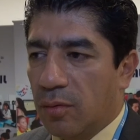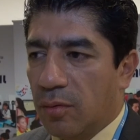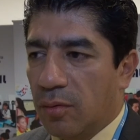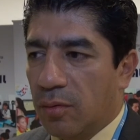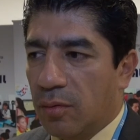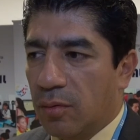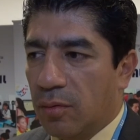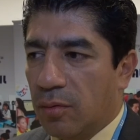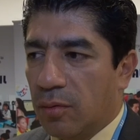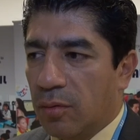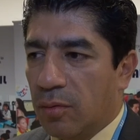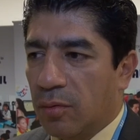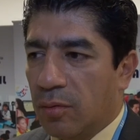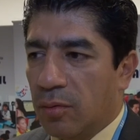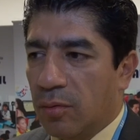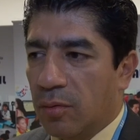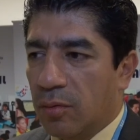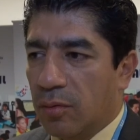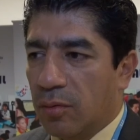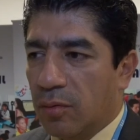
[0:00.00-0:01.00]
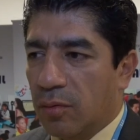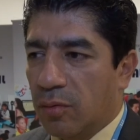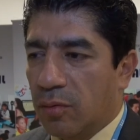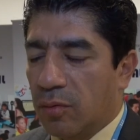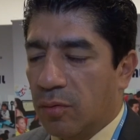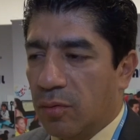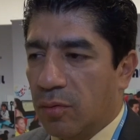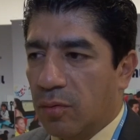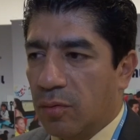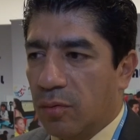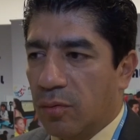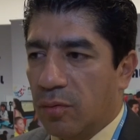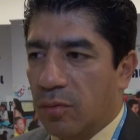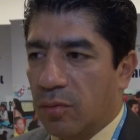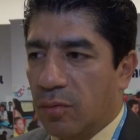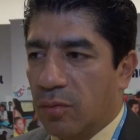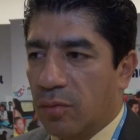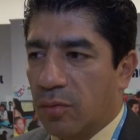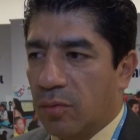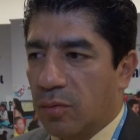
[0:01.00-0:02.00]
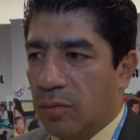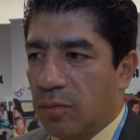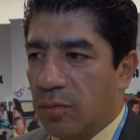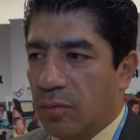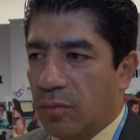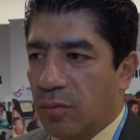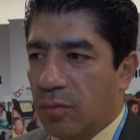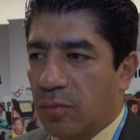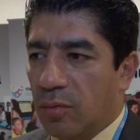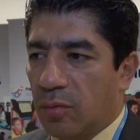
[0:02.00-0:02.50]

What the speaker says: [no speech]